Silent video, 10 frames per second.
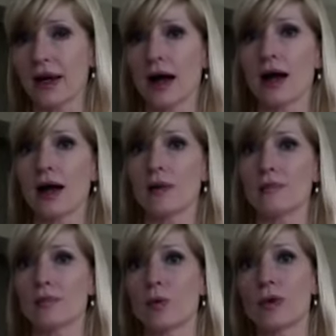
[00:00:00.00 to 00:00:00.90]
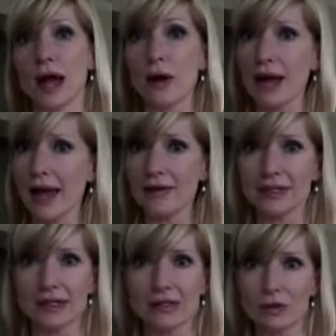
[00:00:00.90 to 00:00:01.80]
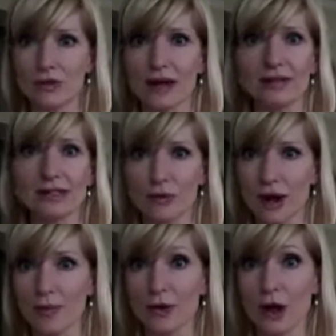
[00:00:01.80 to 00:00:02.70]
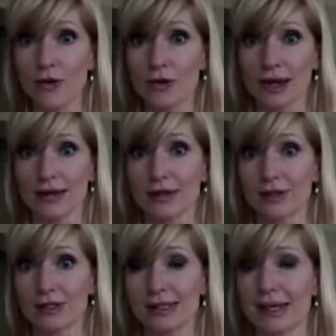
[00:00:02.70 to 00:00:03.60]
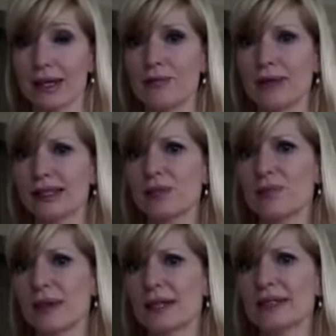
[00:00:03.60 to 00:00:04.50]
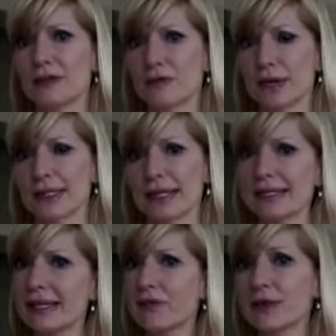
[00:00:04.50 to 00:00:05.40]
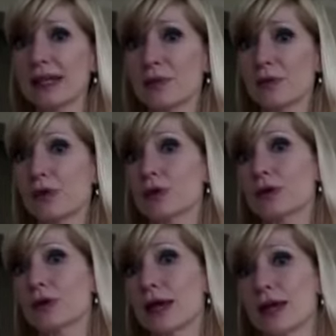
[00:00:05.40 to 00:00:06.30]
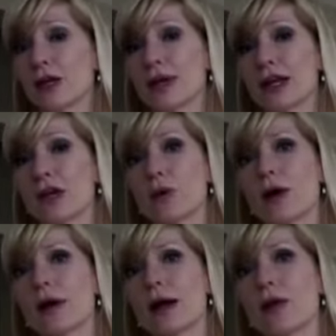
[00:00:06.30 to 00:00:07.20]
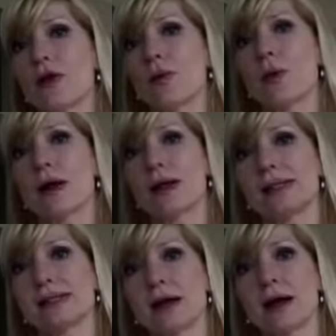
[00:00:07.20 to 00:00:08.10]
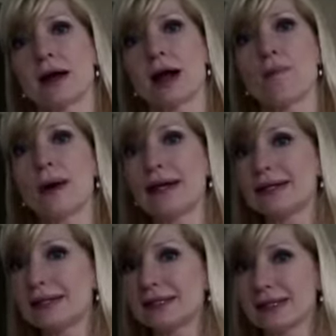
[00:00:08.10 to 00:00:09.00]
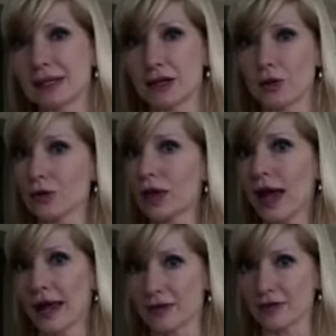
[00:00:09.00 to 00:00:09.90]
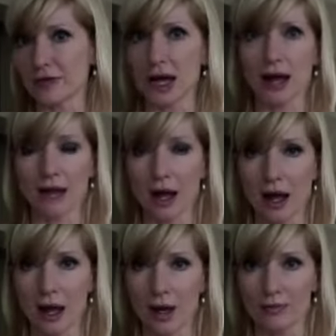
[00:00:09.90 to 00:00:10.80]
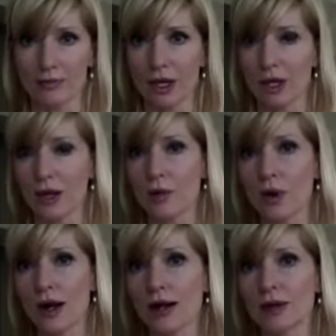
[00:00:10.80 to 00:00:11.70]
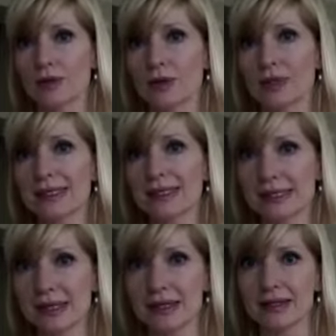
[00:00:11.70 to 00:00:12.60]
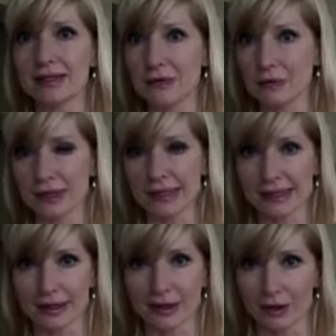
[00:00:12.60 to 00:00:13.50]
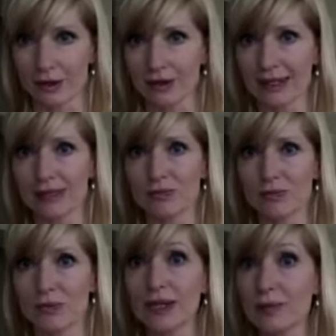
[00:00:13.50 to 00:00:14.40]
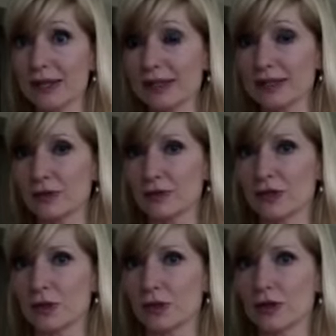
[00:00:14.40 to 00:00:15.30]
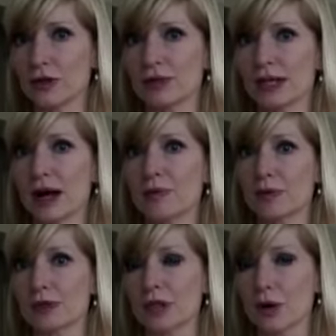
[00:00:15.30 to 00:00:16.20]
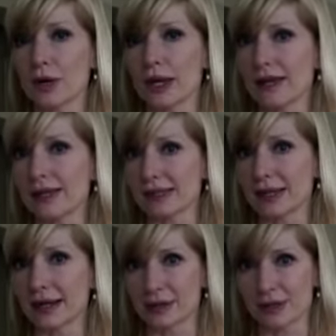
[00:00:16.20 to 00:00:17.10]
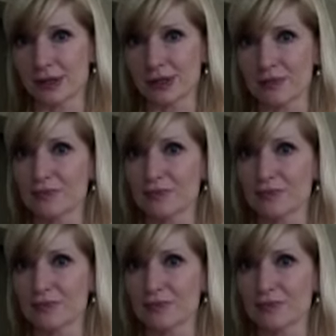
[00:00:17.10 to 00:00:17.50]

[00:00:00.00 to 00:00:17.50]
without having to sort of unscramble all the letters. Makes a big difference. Like say for example you had a URL that was abundanceinyourlife.com. Well, you can see the difference here. It really makes a difference when you use the upper and lowercase letters.